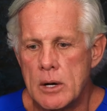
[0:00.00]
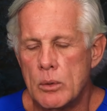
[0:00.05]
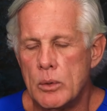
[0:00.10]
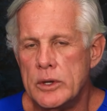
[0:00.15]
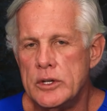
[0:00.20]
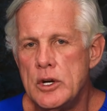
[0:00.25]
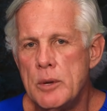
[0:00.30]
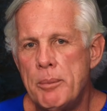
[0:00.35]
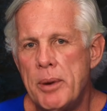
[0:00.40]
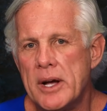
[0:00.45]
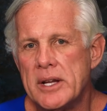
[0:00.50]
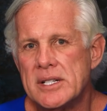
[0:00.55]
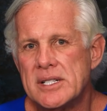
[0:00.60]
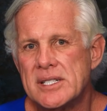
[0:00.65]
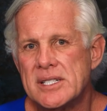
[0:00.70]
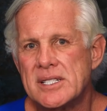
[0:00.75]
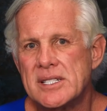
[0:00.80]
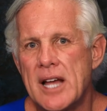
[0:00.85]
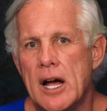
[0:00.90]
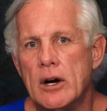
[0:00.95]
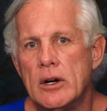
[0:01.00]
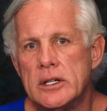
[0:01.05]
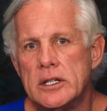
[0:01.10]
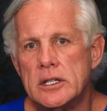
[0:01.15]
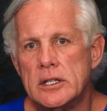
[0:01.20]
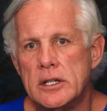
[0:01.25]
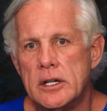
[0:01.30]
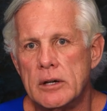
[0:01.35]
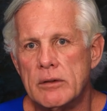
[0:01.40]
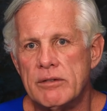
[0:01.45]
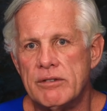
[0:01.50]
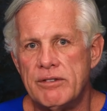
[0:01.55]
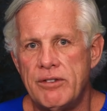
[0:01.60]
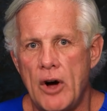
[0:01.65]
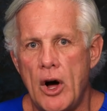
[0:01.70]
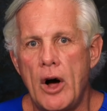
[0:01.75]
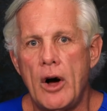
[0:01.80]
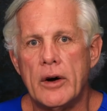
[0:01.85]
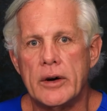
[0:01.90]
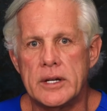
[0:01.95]
When you put cellular
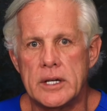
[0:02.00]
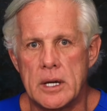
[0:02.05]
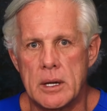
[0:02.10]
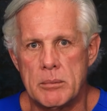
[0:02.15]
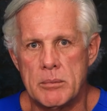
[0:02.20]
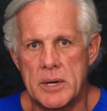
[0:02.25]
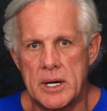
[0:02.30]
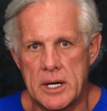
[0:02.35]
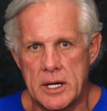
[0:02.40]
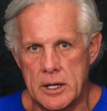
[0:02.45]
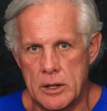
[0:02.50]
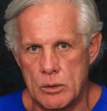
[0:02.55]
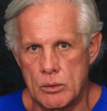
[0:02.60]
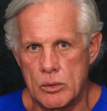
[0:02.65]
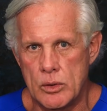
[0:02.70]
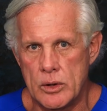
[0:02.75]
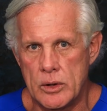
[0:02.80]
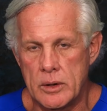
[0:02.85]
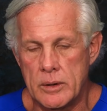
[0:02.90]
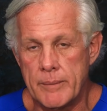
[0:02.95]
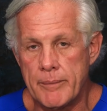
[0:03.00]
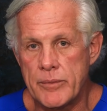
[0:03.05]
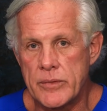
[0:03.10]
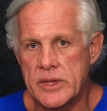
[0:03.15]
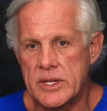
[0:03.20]
volume in a wound,